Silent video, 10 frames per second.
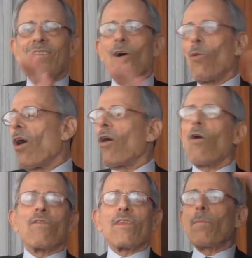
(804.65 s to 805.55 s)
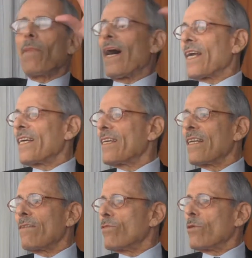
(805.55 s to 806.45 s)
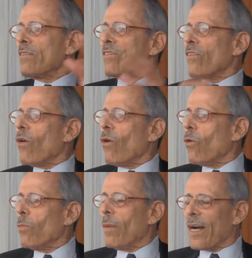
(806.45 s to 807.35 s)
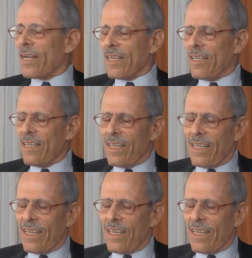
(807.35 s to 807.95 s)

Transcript: go all over the body and influence the whole body.